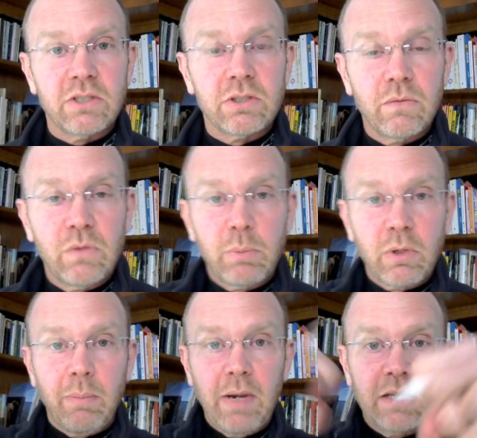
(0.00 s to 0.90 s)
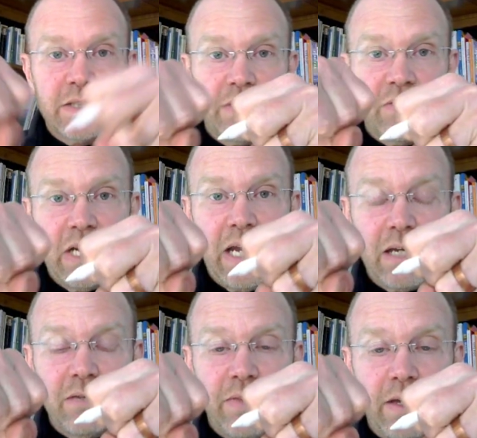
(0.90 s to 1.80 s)
So if you put a positive and
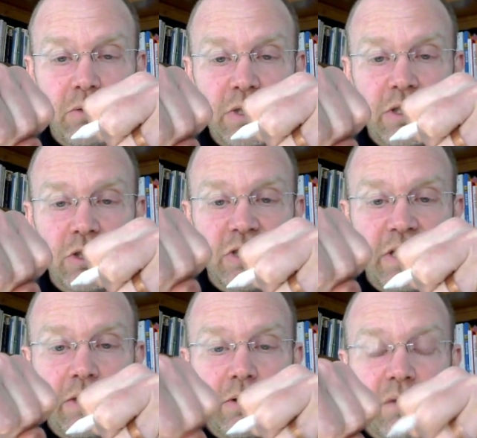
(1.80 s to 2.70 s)
negative thing really close together,